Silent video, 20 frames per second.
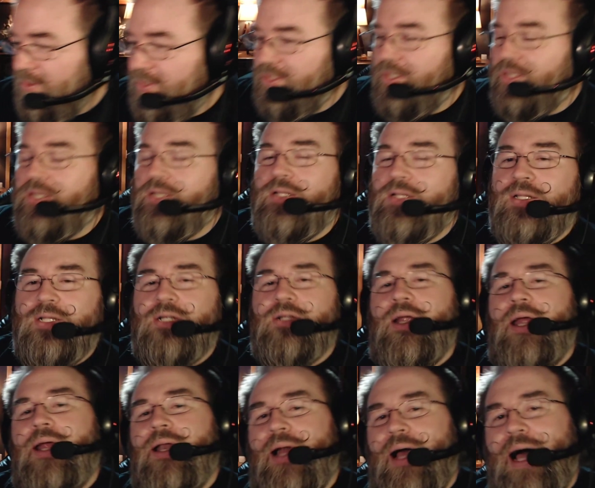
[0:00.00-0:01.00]
was a clear
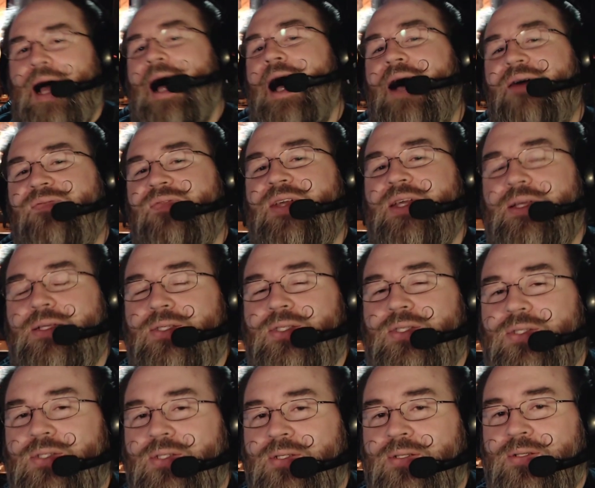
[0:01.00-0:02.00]
and
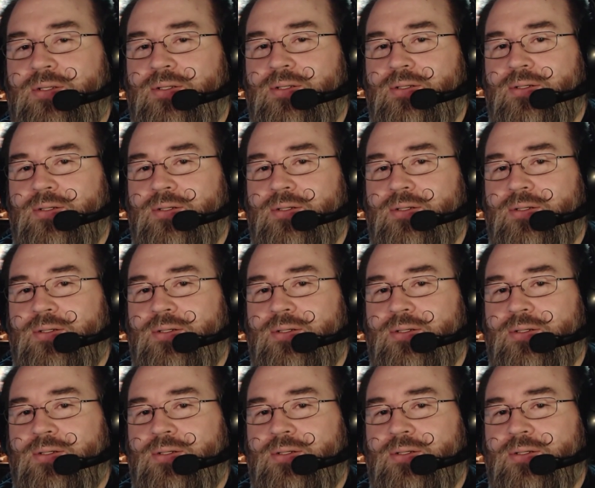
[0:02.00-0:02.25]
obvious